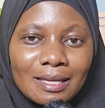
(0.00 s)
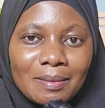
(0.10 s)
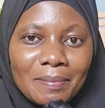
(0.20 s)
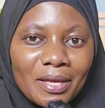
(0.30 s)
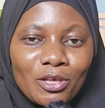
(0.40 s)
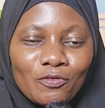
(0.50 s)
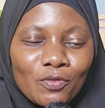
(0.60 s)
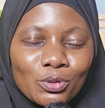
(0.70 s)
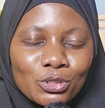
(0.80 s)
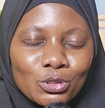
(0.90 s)
make you
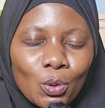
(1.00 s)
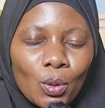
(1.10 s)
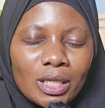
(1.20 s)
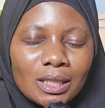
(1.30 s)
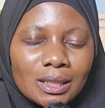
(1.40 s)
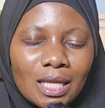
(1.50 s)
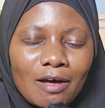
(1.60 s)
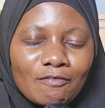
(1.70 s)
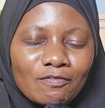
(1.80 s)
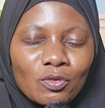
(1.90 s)
fall so in love
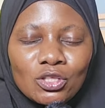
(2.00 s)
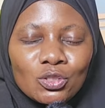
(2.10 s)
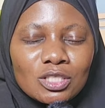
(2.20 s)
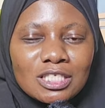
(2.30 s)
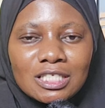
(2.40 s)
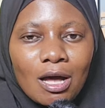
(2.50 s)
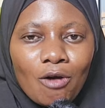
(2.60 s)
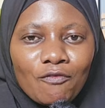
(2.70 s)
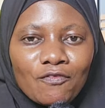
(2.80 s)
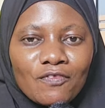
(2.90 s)
with
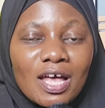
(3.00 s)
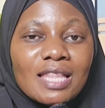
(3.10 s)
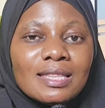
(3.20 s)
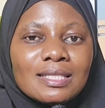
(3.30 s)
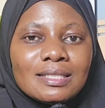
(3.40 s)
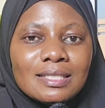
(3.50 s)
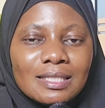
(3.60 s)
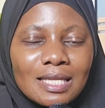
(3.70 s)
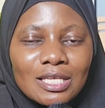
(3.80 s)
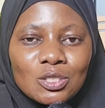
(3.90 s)
yourself and the
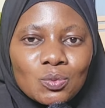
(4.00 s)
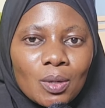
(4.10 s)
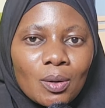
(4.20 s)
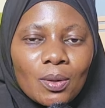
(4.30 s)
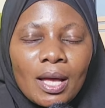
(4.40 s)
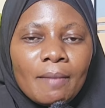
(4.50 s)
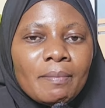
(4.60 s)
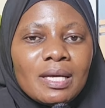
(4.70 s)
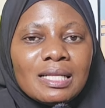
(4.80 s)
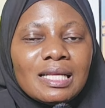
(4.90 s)
deen as well.
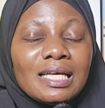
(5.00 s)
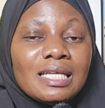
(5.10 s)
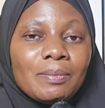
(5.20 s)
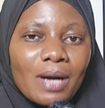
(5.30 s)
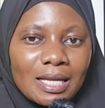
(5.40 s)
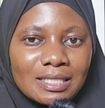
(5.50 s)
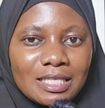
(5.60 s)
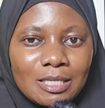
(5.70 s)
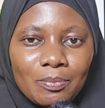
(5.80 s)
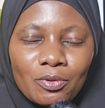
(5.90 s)
May Allah enable us
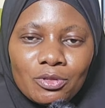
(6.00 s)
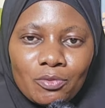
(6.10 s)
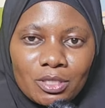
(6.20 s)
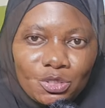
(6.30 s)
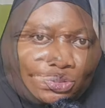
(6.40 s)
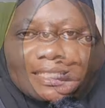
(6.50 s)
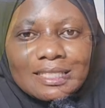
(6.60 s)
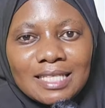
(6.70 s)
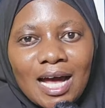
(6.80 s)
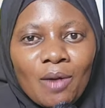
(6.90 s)
keep on the right track.
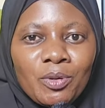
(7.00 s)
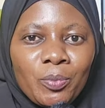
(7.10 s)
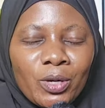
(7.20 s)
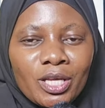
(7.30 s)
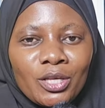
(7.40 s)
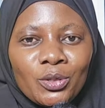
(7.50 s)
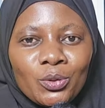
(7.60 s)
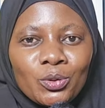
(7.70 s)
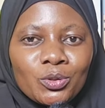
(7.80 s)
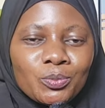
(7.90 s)
And I'll be bringing
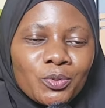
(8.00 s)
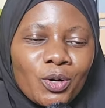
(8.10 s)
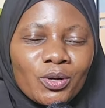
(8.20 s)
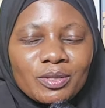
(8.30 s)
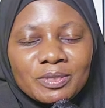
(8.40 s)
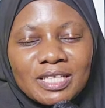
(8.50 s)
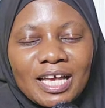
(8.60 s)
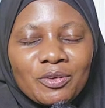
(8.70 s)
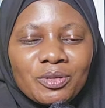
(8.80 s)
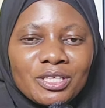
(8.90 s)
you programs
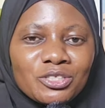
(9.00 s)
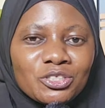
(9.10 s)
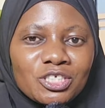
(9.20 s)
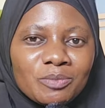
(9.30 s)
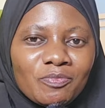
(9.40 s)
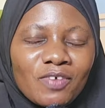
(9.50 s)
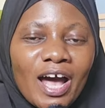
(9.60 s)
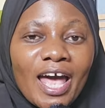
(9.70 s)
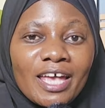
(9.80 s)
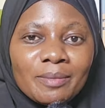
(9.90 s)
like Relationship
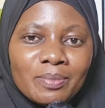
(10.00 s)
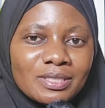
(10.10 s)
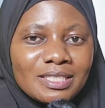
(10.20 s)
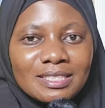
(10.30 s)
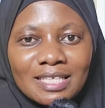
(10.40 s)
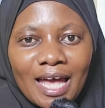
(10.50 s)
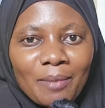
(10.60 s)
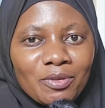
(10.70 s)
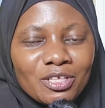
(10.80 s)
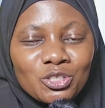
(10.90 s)
Vibe, Deen
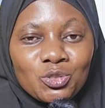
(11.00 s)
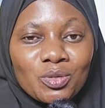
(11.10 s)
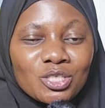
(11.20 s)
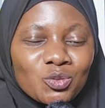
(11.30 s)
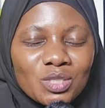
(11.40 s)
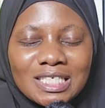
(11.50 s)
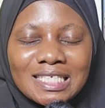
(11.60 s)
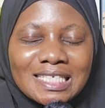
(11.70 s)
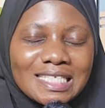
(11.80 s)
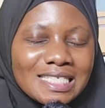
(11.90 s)
Time with Ashura,
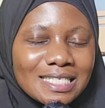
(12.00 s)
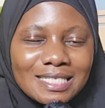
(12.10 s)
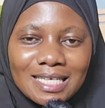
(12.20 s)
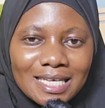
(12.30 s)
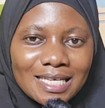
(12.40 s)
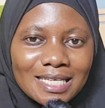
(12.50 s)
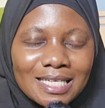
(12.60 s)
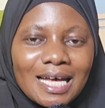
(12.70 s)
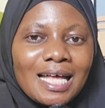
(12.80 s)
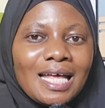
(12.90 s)
Strictly
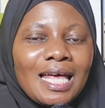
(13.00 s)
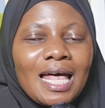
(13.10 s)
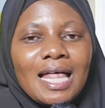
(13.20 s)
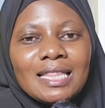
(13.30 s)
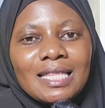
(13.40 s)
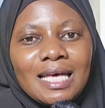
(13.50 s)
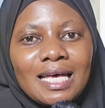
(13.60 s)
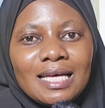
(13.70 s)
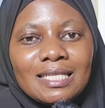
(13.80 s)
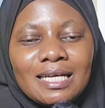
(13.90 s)
Deen, and
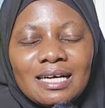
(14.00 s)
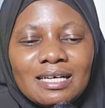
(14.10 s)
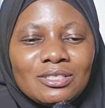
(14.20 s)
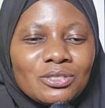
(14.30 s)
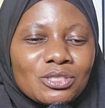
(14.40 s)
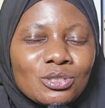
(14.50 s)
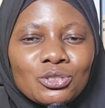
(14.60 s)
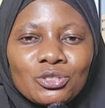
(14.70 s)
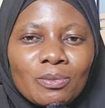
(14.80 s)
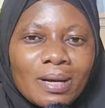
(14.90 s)
then,
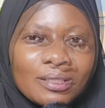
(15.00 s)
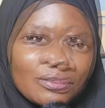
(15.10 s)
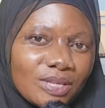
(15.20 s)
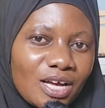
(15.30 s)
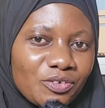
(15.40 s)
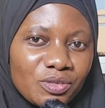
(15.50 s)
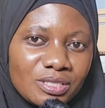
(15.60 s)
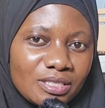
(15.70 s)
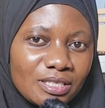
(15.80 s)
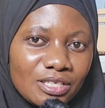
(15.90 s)
social matters,
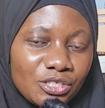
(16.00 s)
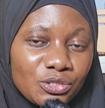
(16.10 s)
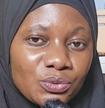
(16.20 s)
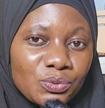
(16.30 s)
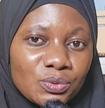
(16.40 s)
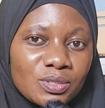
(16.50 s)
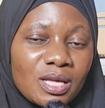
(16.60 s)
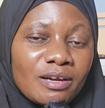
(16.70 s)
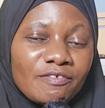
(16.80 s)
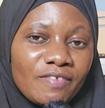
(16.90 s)
addressing issues
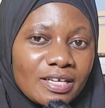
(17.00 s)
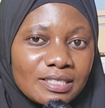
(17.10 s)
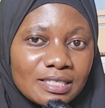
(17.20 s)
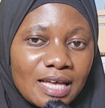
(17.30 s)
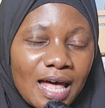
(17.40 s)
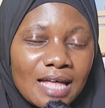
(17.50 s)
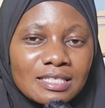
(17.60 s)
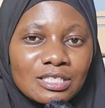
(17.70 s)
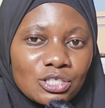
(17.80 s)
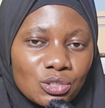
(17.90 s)
that are affecting
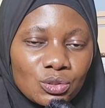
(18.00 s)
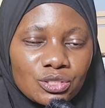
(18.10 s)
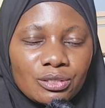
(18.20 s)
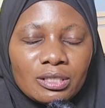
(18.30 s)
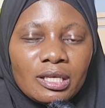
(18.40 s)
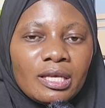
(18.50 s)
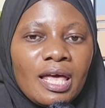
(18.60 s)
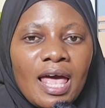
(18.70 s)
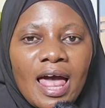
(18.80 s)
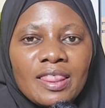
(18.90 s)
us socially.
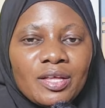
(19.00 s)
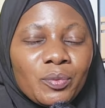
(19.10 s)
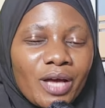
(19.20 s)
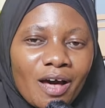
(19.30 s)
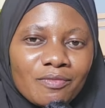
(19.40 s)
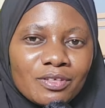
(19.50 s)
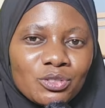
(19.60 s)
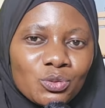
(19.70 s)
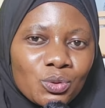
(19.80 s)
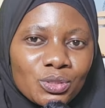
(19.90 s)
And then we have the
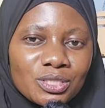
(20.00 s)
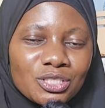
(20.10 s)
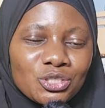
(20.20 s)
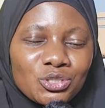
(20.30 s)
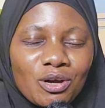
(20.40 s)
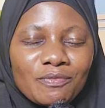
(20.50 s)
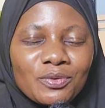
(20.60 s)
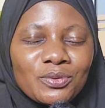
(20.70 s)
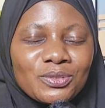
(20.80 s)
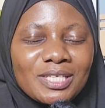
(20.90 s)
tours and
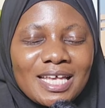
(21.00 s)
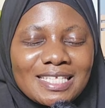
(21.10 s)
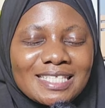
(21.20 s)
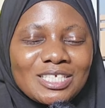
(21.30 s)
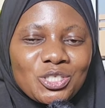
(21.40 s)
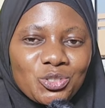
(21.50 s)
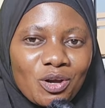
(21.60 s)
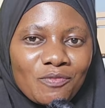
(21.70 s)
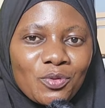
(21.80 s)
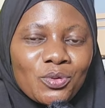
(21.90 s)
travel. Yes, the
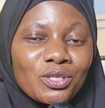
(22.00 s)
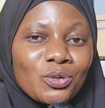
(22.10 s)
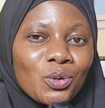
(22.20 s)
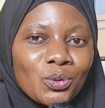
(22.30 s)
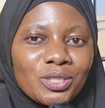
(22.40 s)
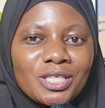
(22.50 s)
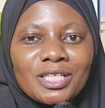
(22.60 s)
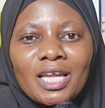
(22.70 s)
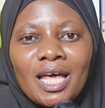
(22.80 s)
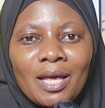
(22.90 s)
travel, the
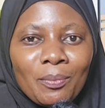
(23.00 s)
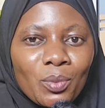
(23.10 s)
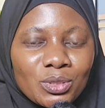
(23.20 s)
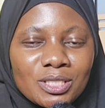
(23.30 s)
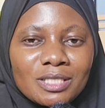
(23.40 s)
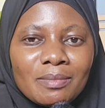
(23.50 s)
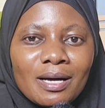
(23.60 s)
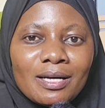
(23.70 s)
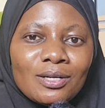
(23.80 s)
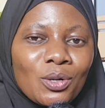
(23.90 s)
Golden
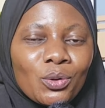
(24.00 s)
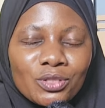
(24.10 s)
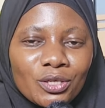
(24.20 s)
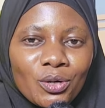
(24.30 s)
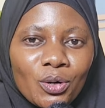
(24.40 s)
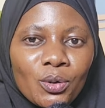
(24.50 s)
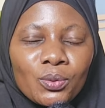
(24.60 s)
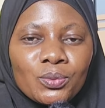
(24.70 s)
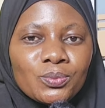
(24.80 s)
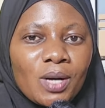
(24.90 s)
Muslima on the
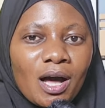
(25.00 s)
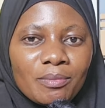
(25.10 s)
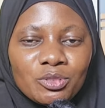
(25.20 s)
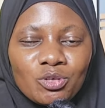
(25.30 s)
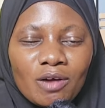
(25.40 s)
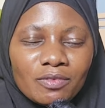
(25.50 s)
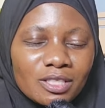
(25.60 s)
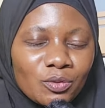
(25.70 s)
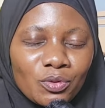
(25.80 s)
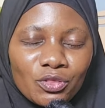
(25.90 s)
go. I'll be
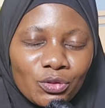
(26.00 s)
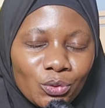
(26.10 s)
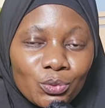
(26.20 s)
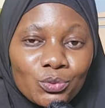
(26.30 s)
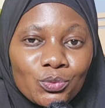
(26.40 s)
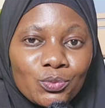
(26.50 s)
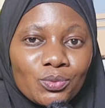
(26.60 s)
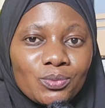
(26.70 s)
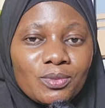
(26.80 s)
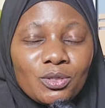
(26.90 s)
traveling with you
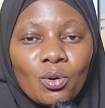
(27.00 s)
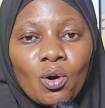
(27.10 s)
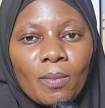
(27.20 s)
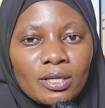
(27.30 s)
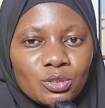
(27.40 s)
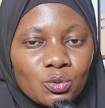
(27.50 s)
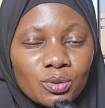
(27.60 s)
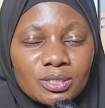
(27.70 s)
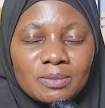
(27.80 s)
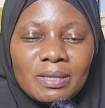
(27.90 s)
in all my
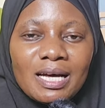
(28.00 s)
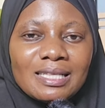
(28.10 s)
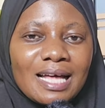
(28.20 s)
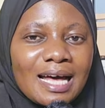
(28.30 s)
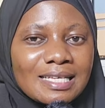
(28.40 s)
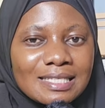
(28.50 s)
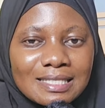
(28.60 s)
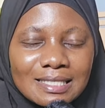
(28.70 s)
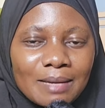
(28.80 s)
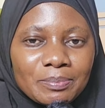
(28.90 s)
tours. May Allah
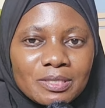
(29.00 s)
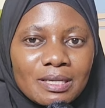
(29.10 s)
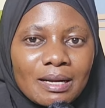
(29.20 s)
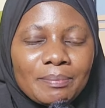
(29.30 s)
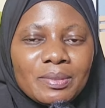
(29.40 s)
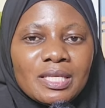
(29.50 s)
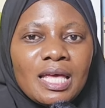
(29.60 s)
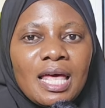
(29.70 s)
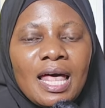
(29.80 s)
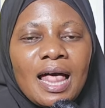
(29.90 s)
accept, Ya Rabbi.
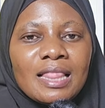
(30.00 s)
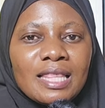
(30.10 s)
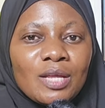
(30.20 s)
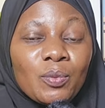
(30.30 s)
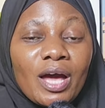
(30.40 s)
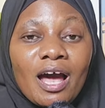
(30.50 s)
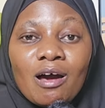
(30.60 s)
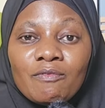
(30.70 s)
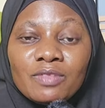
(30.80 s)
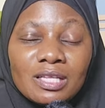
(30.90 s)
And then we
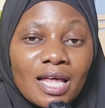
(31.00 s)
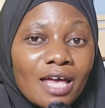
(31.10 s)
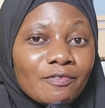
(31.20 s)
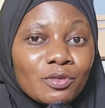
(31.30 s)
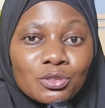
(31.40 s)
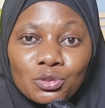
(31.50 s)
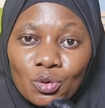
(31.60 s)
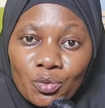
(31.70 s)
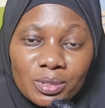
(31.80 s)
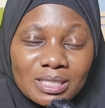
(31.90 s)
have the life
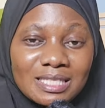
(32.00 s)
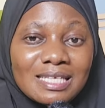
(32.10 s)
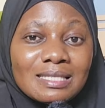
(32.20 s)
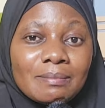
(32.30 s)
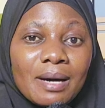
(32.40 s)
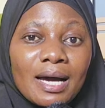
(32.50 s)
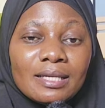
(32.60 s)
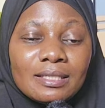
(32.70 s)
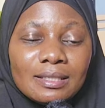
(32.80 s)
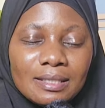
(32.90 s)
stories. These are
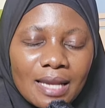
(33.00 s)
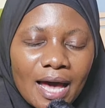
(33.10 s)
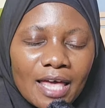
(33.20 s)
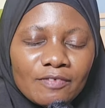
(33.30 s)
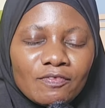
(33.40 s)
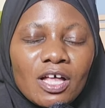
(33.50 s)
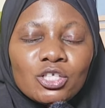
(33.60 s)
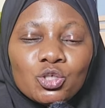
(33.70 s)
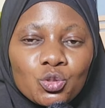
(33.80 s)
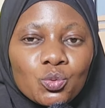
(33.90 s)
my life,
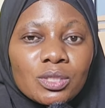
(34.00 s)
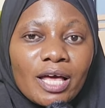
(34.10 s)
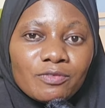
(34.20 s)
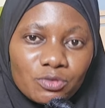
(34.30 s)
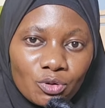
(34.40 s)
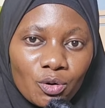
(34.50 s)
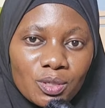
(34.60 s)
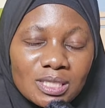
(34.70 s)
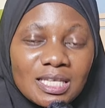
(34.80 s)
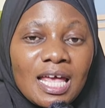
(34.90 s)
true life
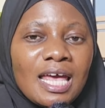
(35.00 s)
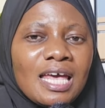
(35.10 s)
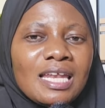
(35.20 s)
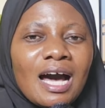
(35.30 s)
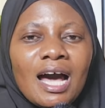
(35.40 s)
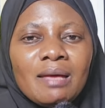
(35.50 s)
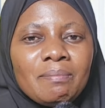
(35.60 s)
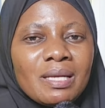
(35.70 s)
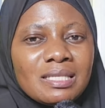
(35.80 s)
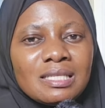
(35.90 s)
stories. And
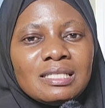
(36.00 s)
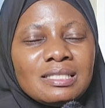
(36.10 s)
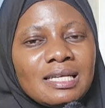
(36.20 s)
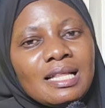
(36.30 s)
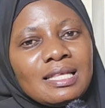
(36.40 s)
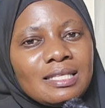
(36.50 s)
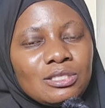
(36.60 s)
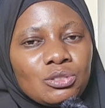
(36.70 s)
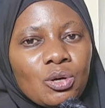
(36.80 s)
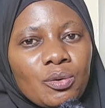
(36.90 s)
I'm basically telling these
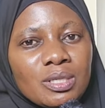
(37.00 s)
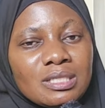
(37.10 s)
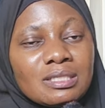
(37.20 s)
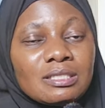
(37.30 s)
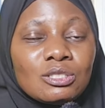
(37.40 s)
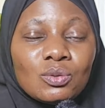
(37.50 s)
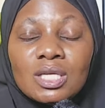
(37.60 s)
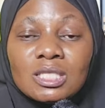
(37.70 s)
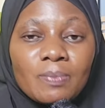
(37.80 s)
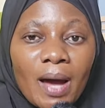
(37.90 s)
stories to
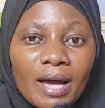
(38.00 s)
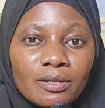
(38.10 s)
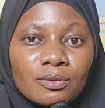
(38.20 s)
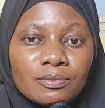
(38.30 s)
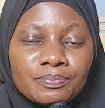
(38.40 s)
inspire